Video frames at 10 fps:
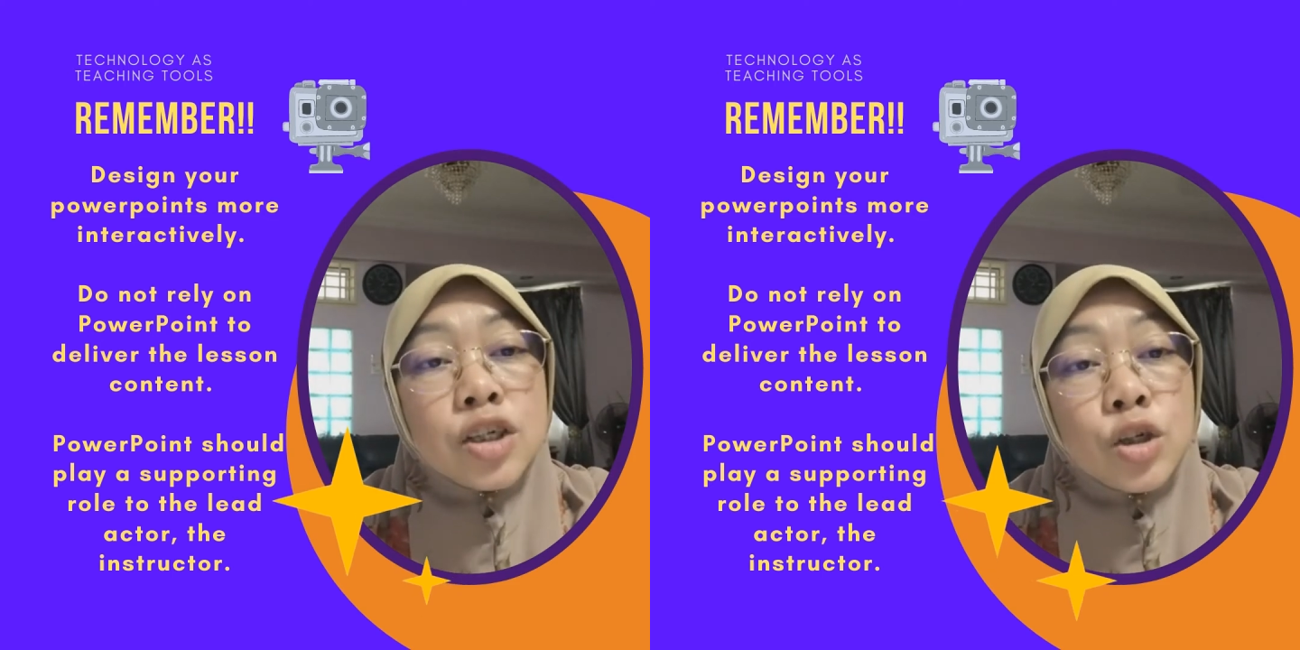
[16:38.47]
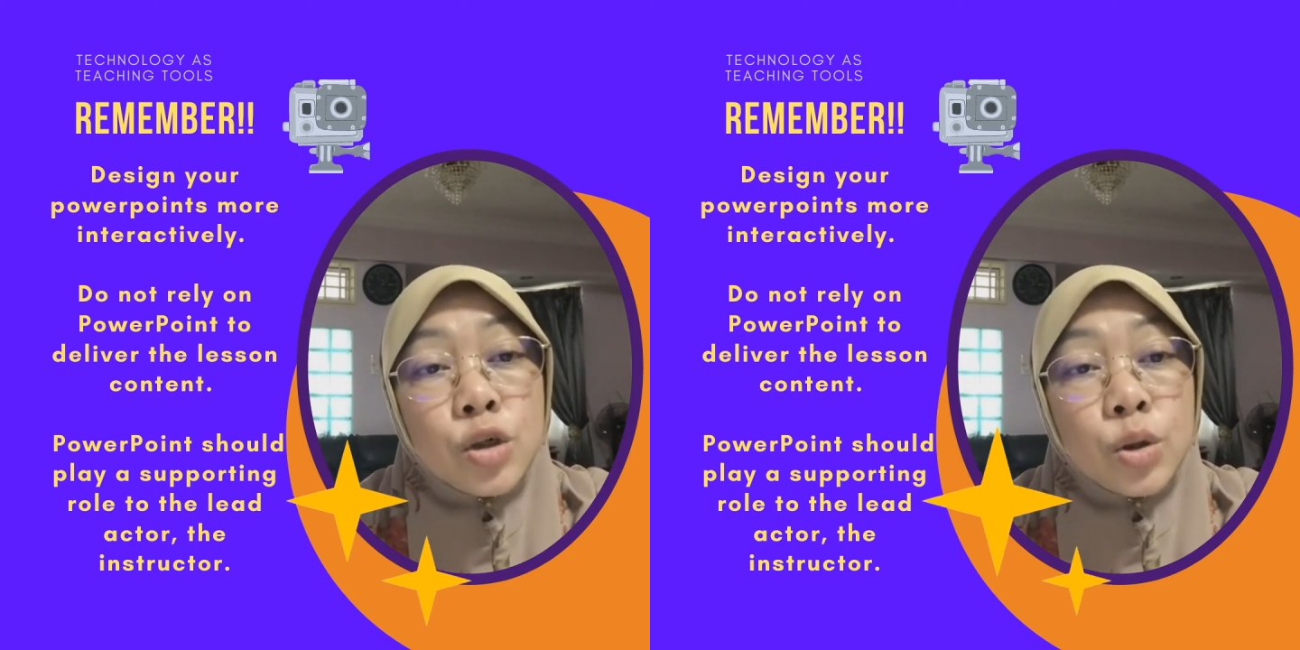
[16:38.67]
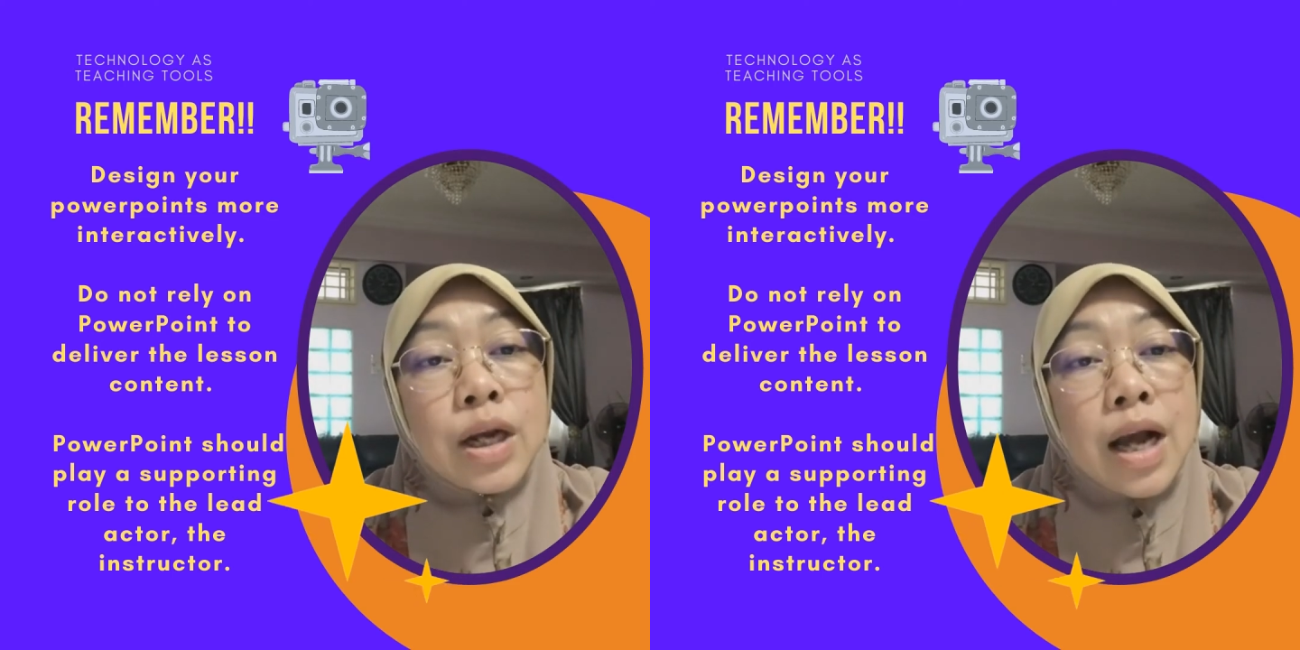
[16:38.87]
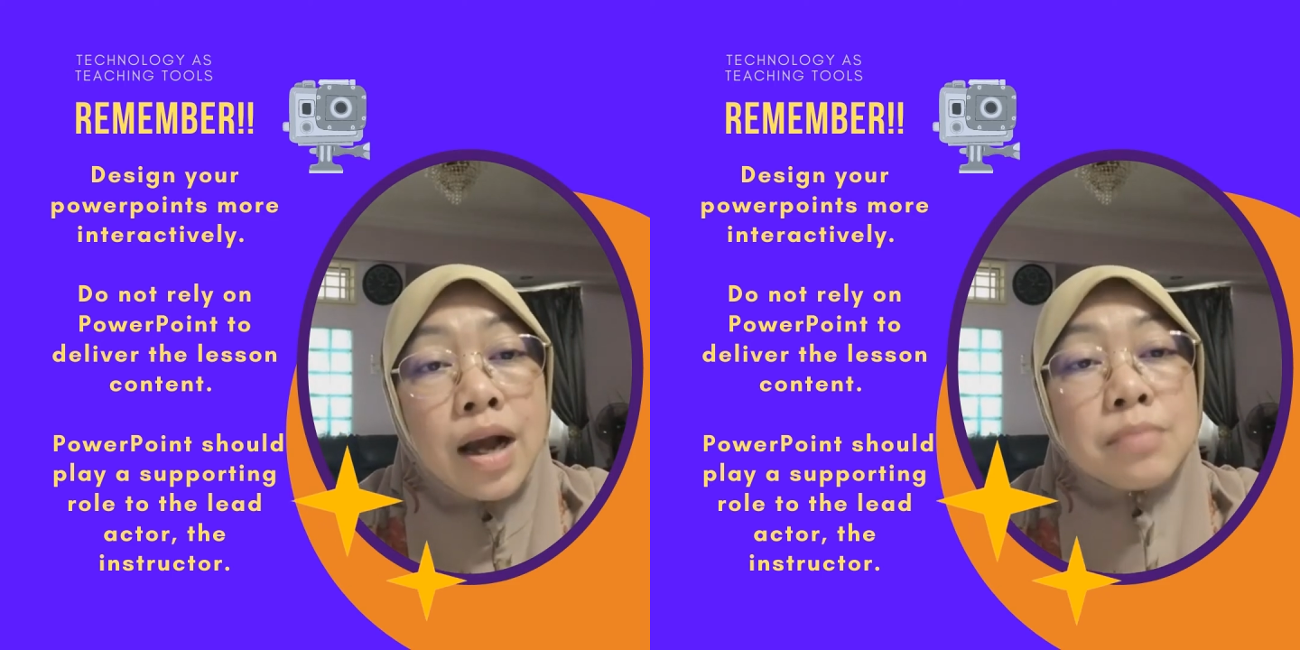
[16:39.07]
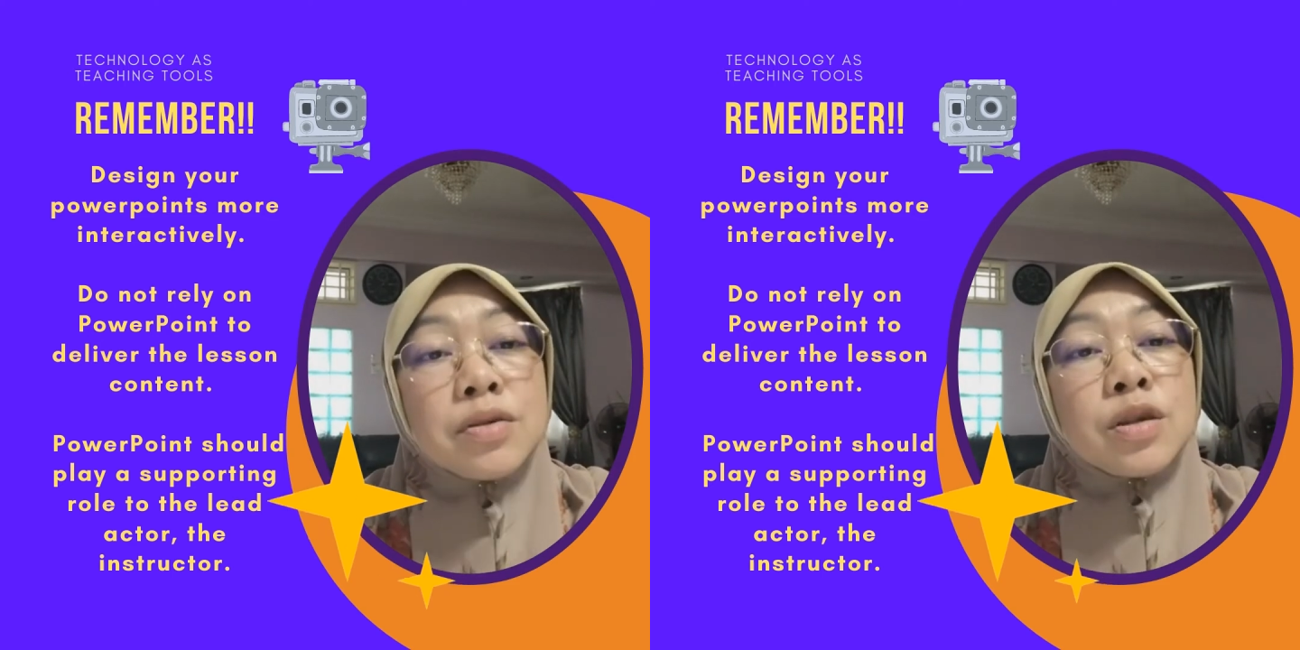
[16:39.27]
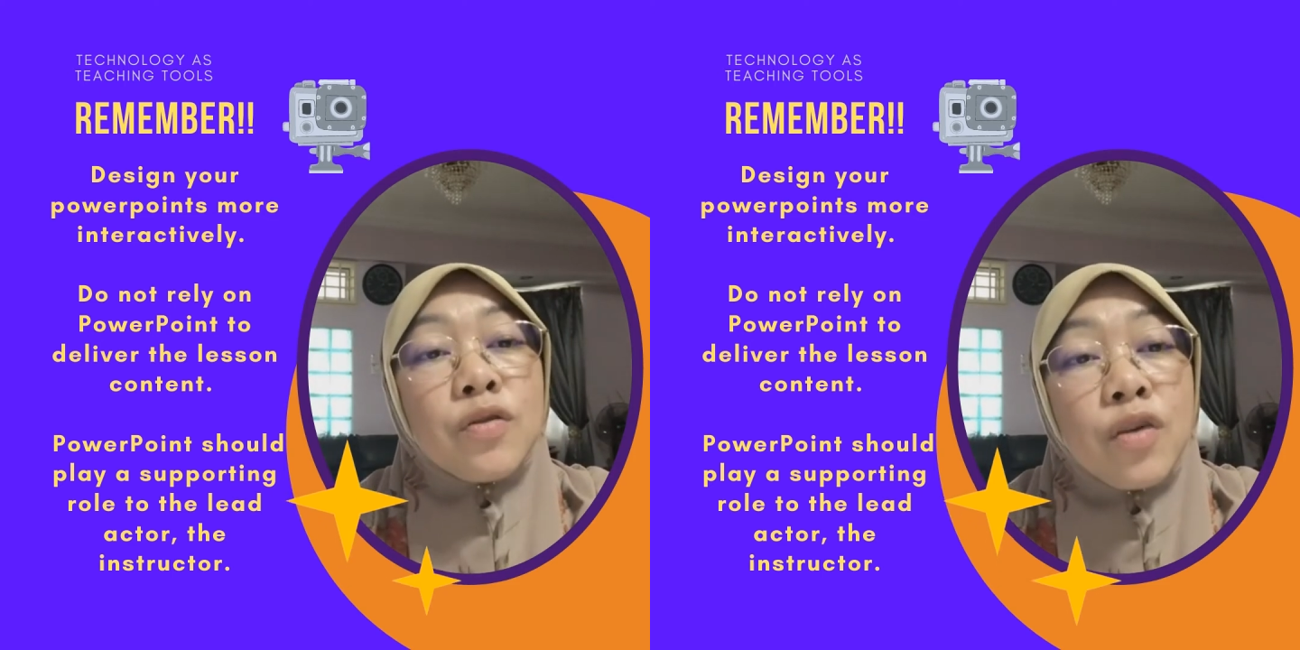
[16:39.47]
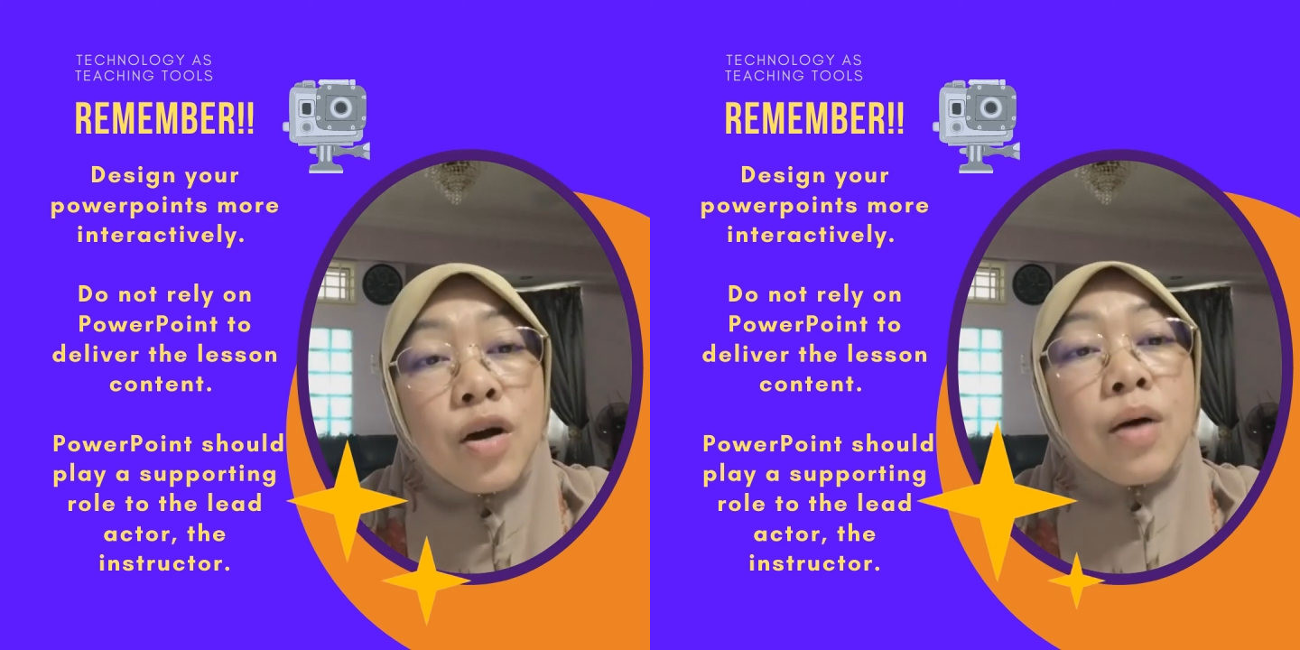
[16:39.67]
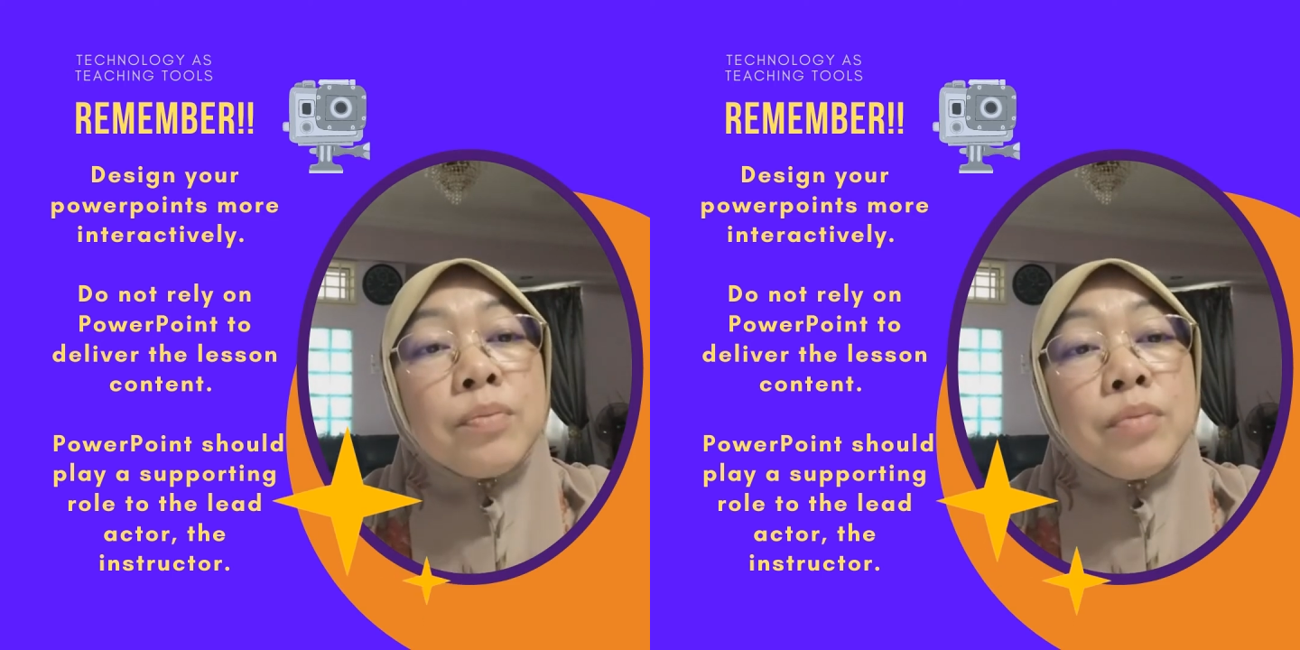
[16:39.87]
should come
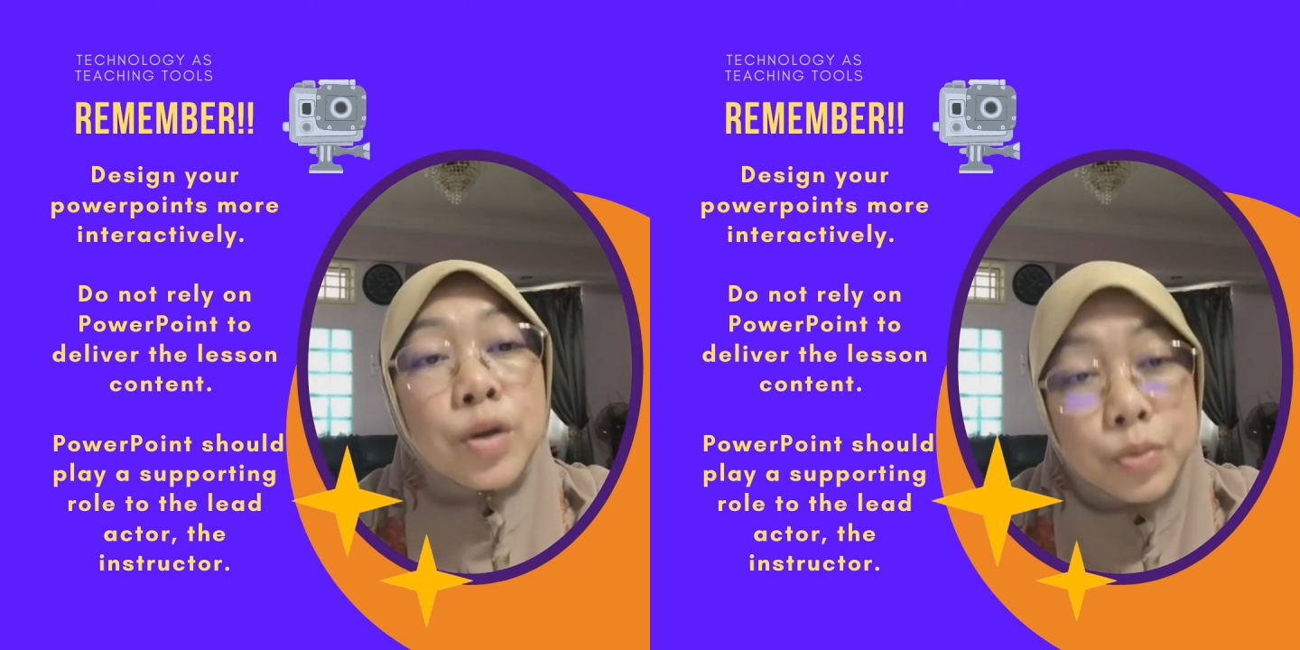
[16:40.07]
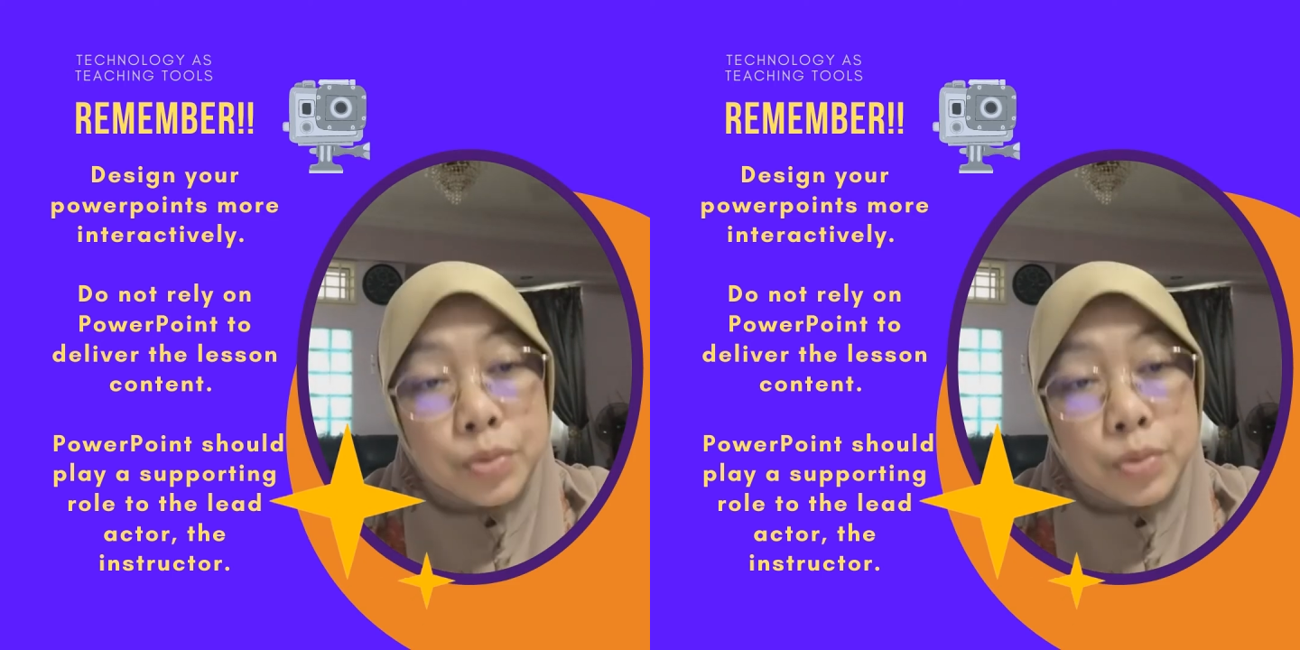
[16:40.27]
from you.